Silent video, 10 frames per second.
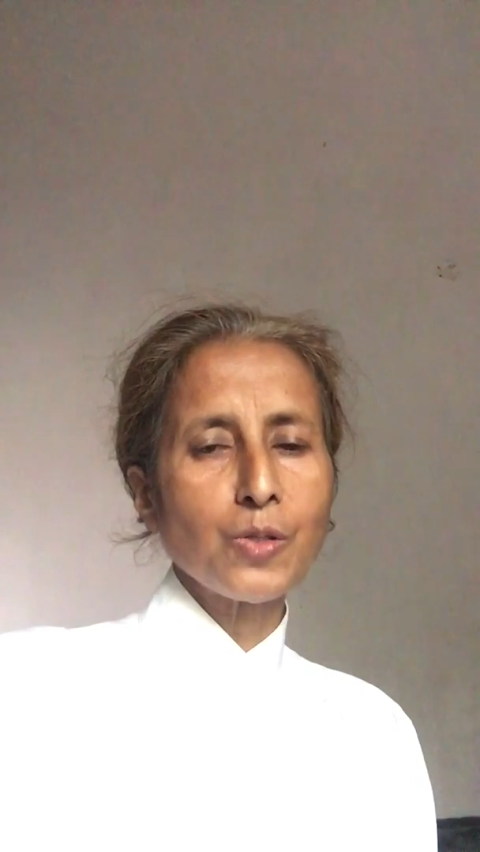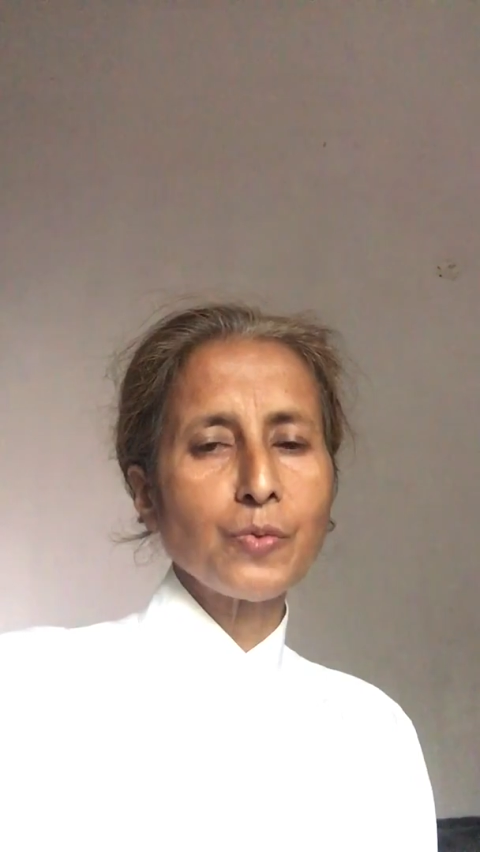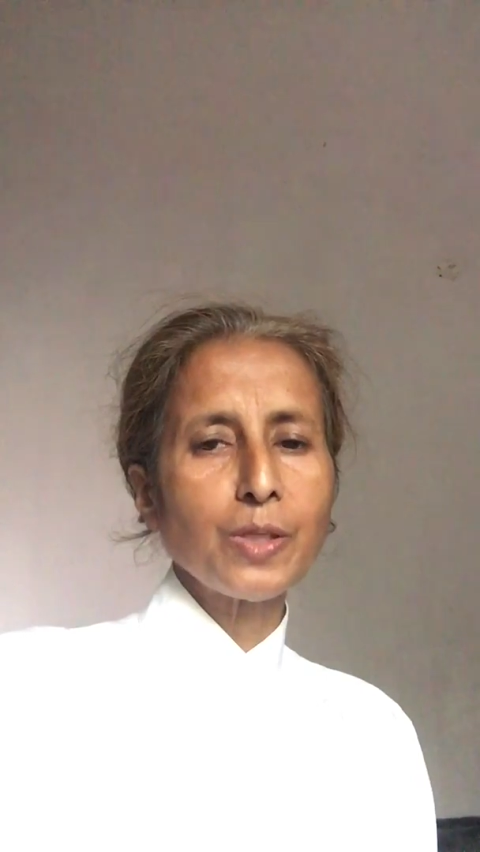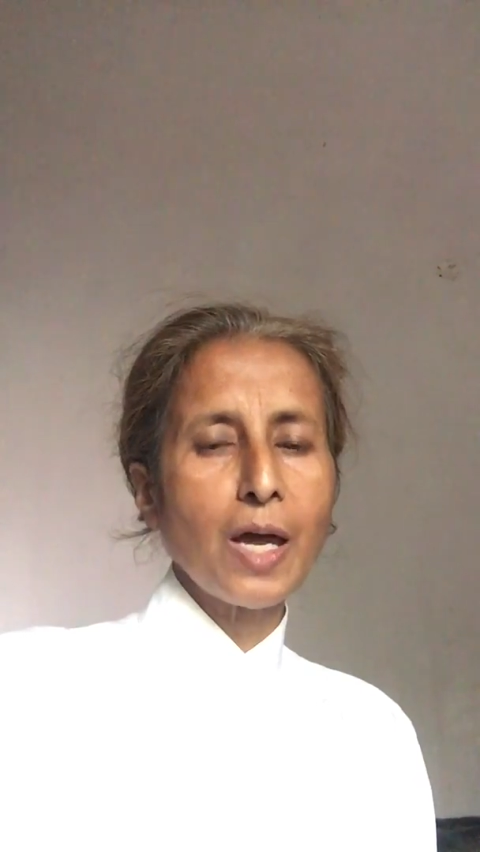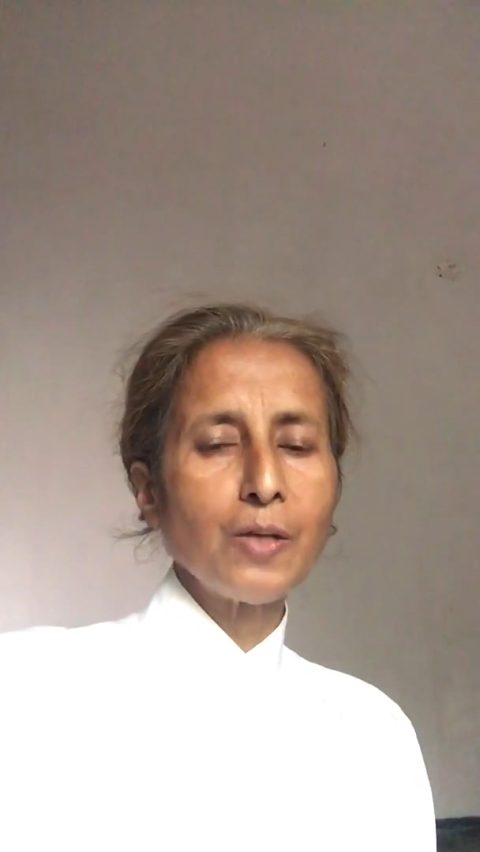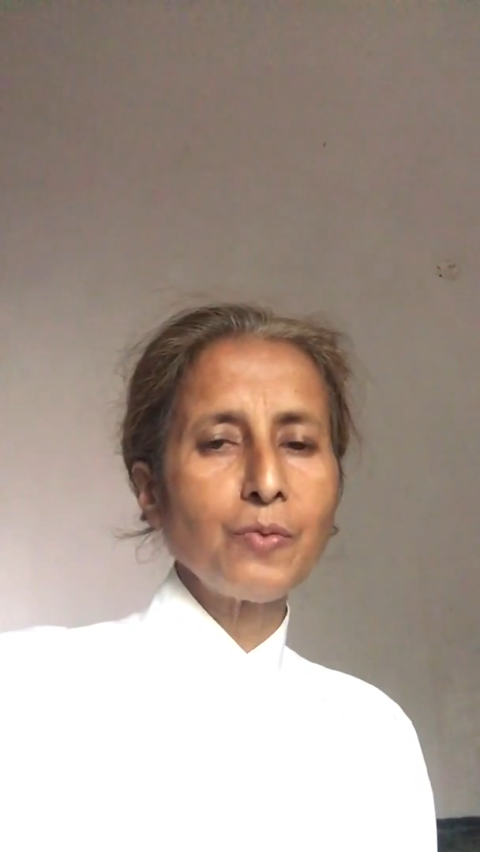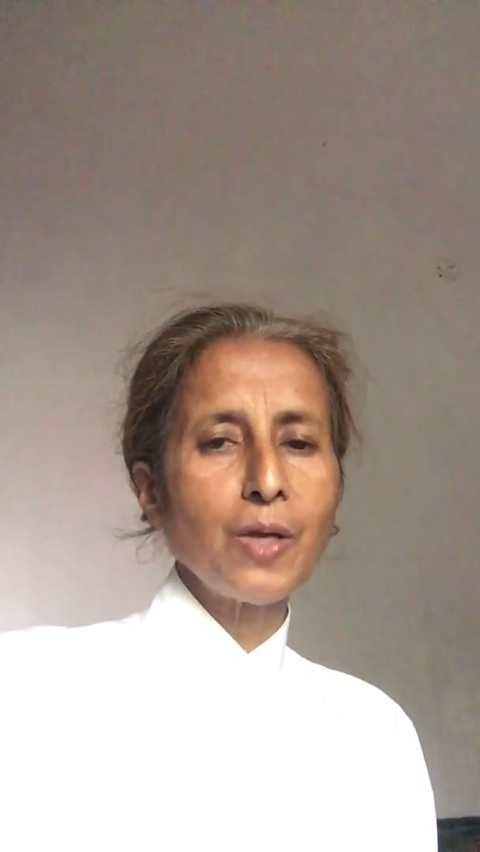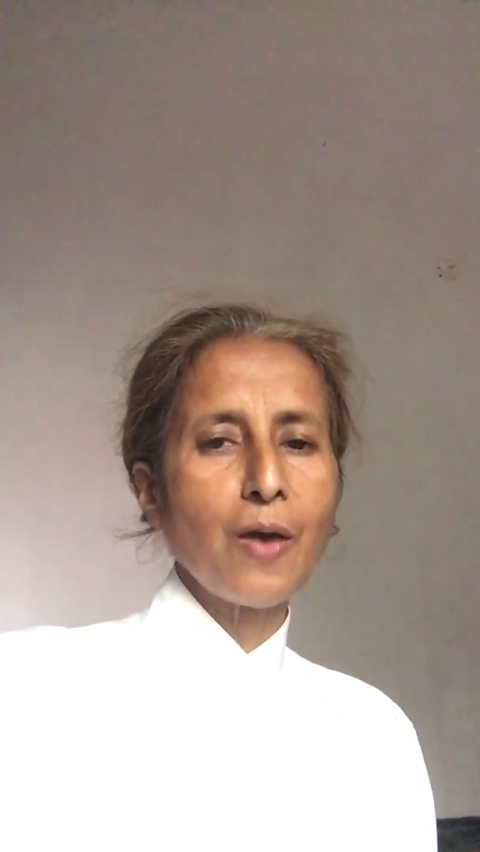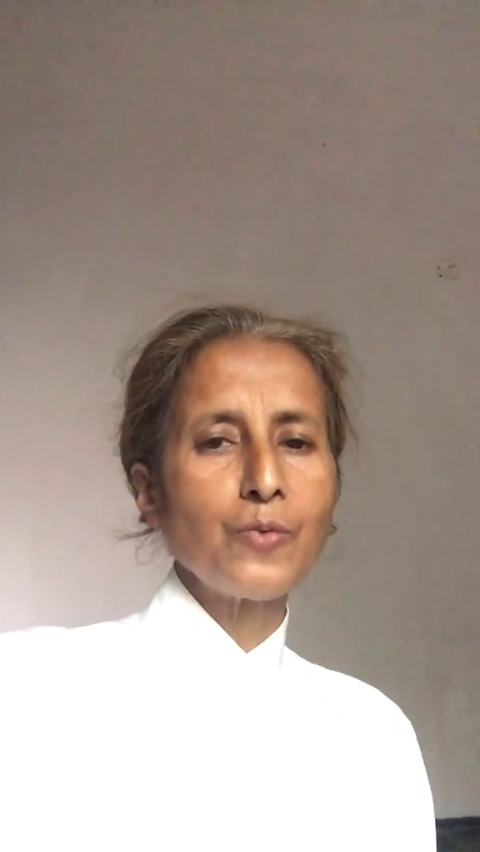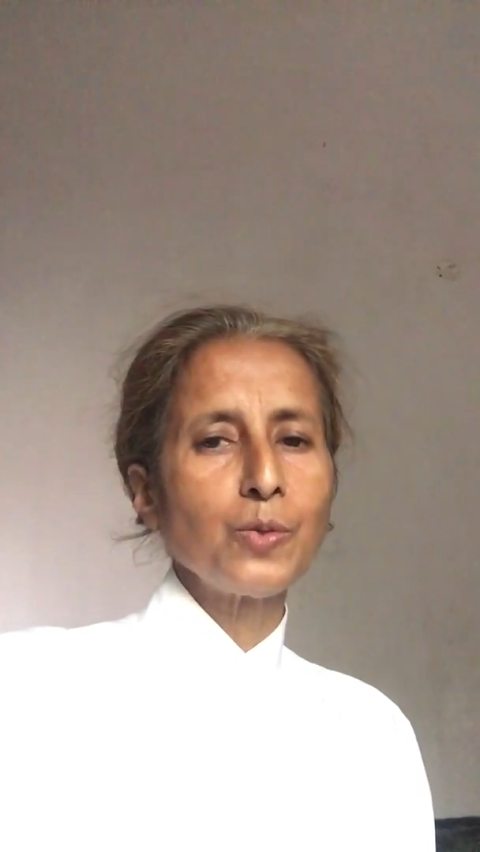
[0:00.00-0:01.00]
For that, we
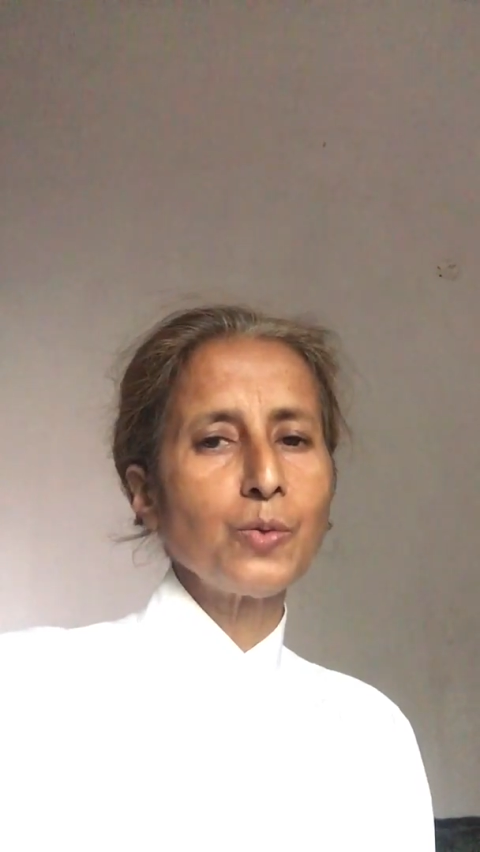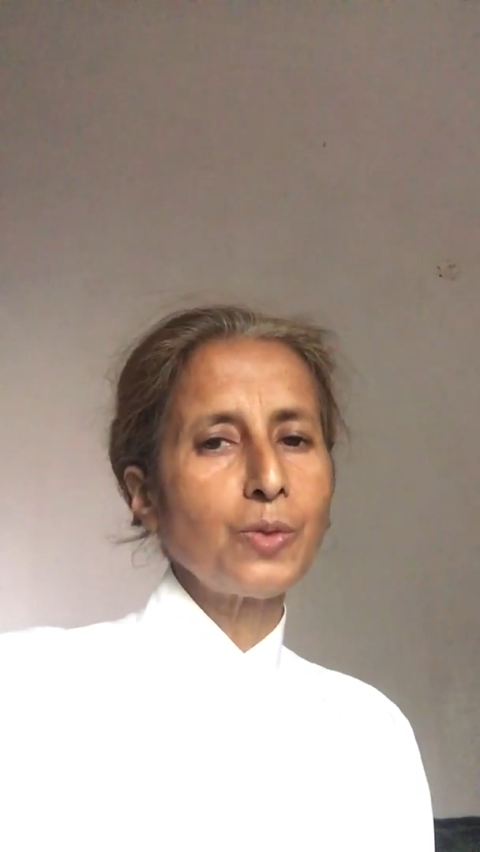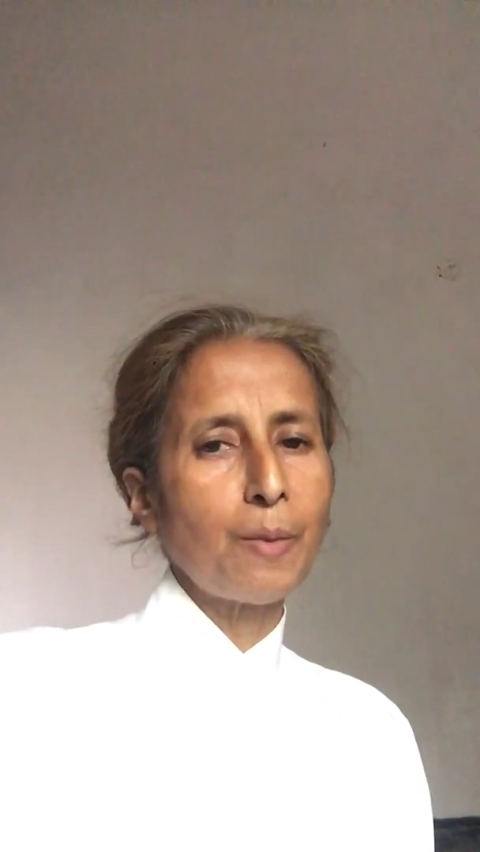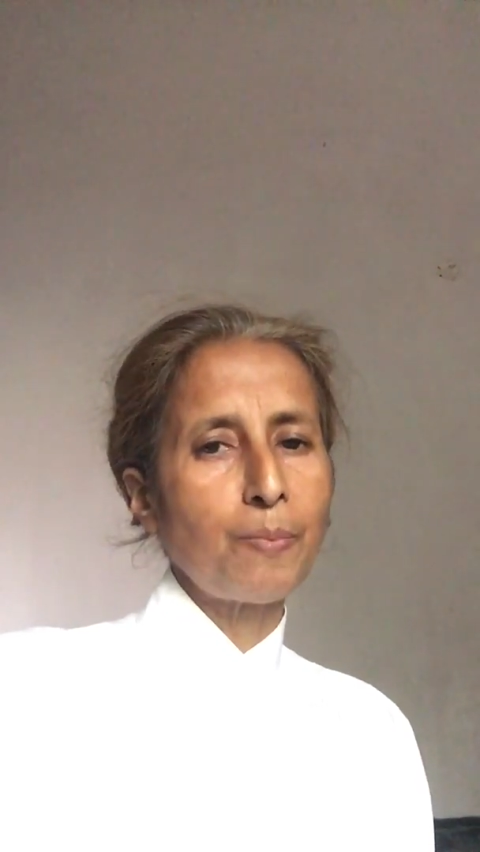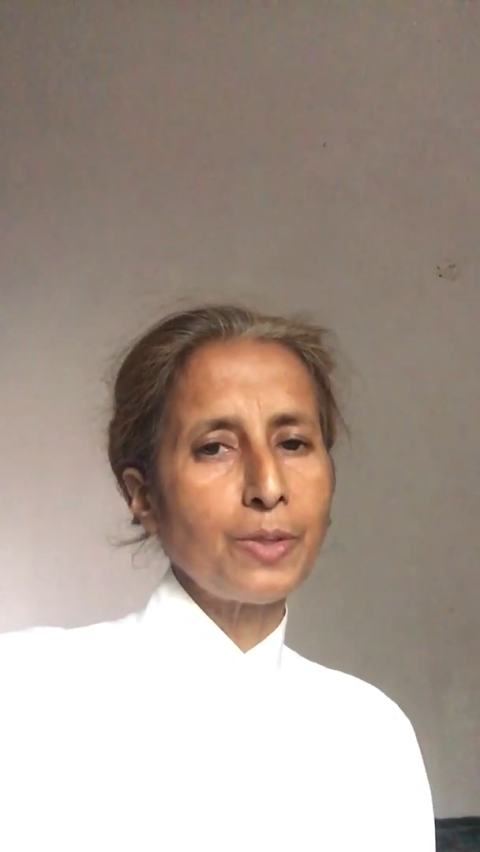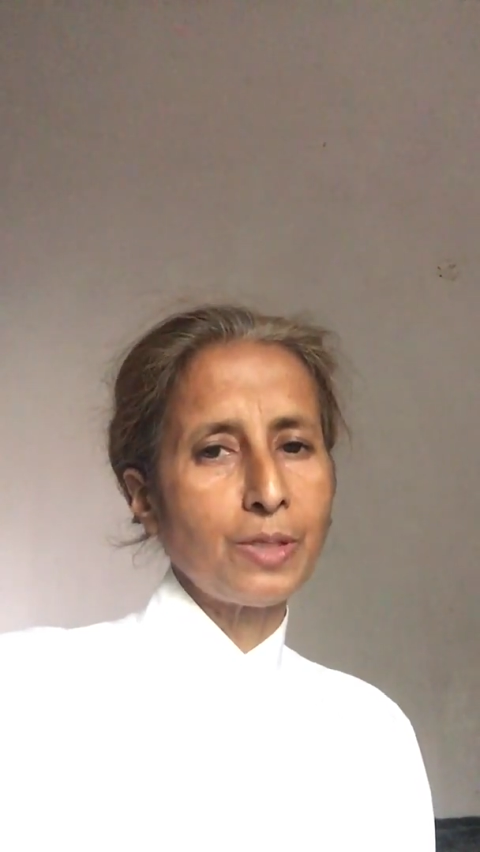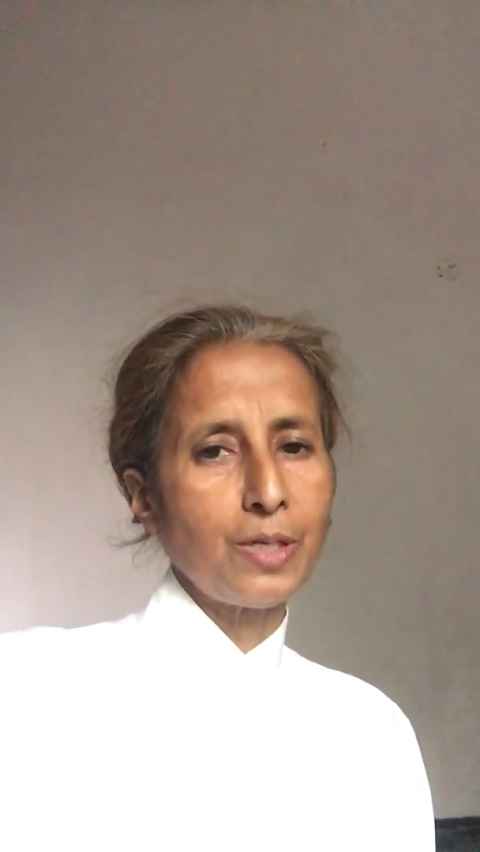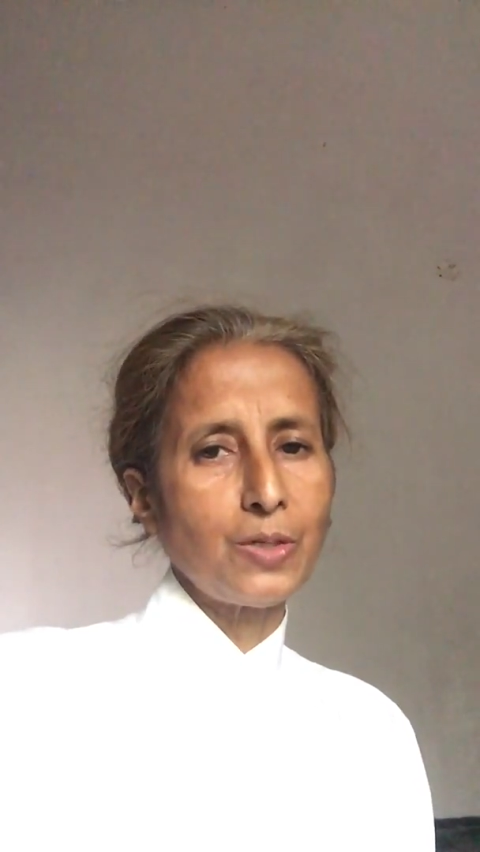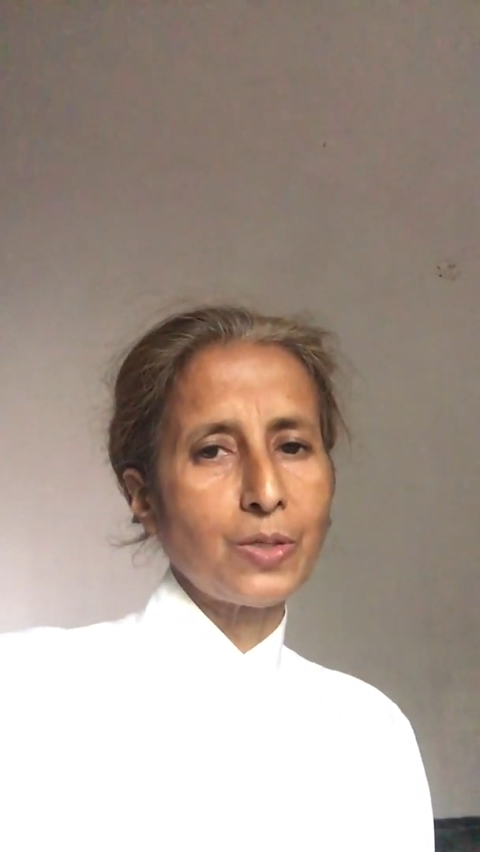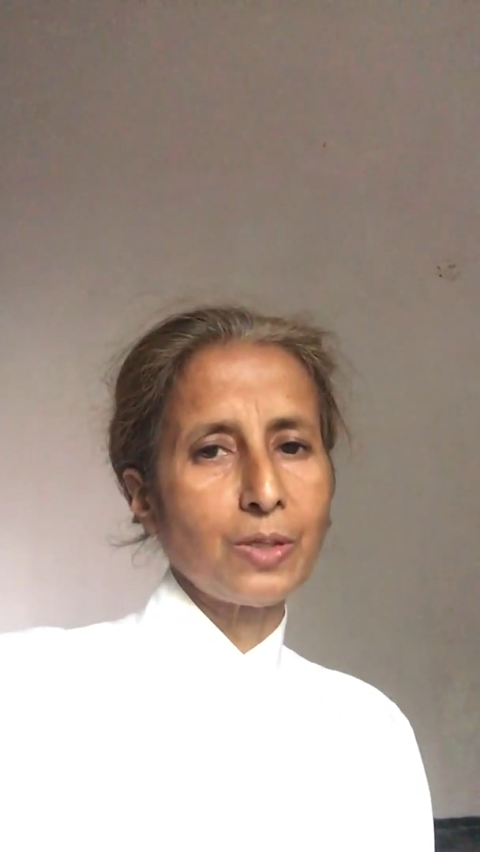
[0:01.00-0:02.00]
have to do
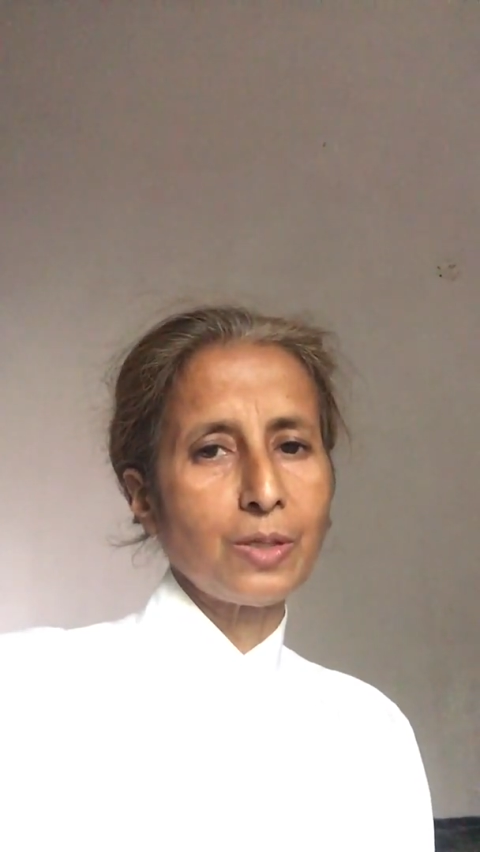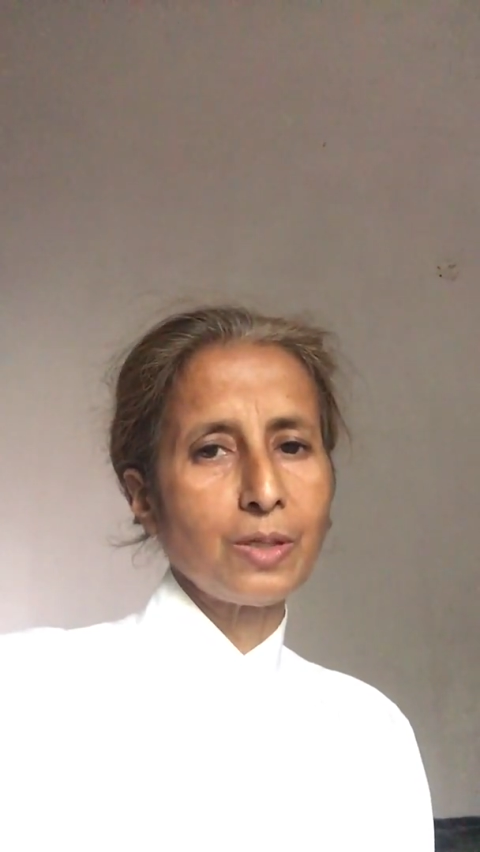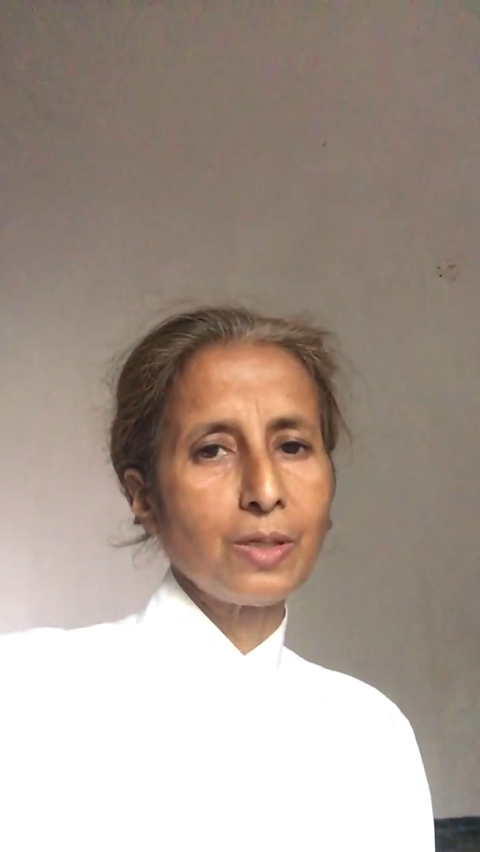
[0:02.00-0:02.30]
depreciation.